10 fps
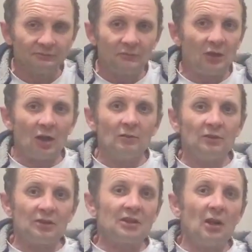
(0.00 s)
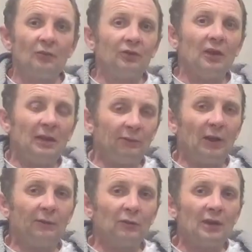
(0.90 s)
you know, yourself,
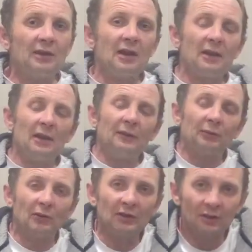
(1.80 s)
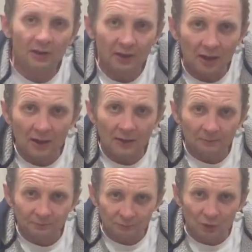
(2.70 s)
if you're in
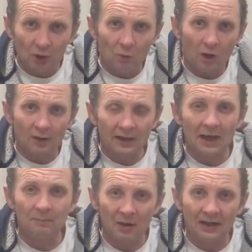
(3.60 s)
the new work game,